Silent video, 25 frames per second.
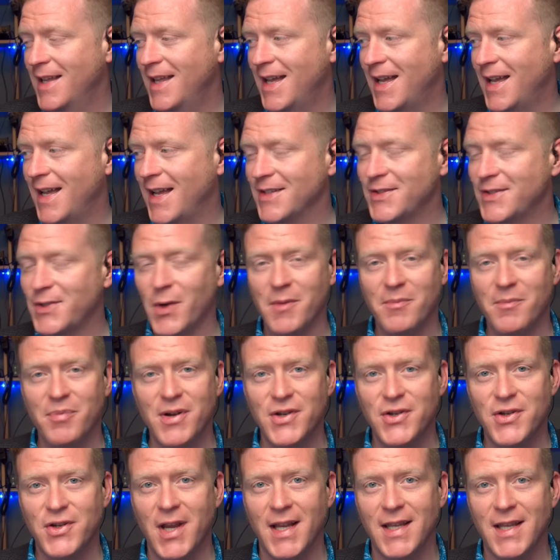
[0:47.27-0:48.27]
Uh, so I
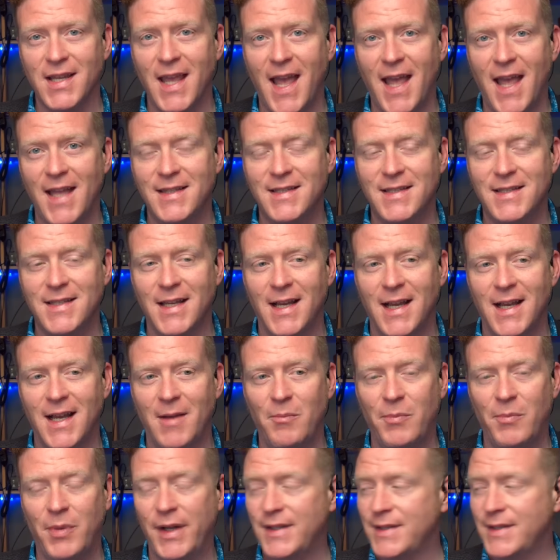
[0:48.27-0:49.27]
appreciate that. Uh,
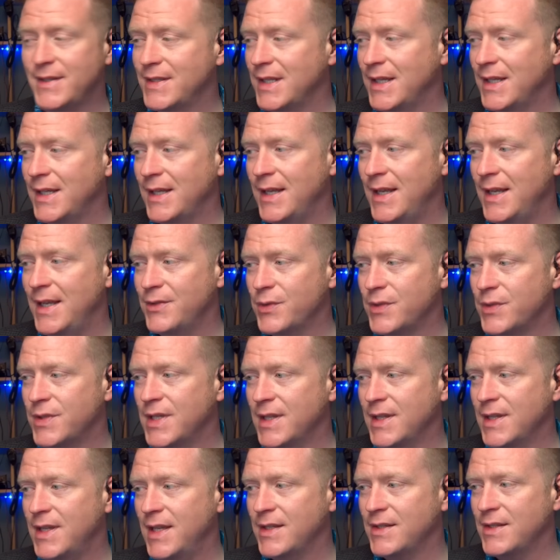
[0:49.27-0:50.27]
but uh, interesting
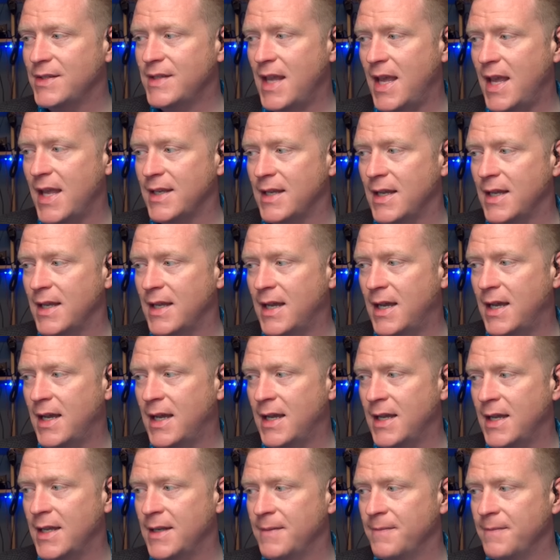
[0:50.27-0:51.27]
things said. Uh,
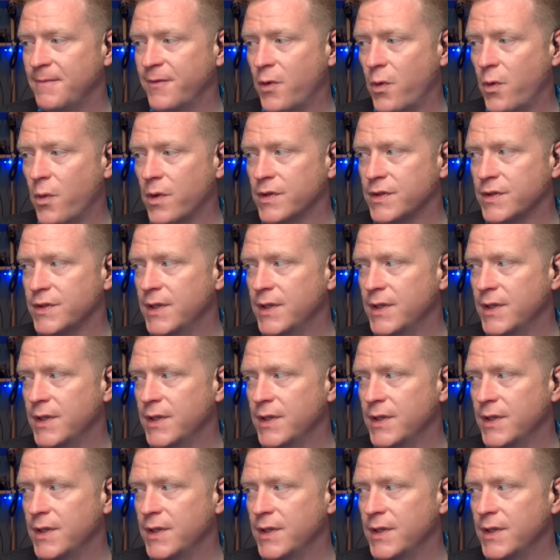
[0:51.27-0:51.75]
and of course,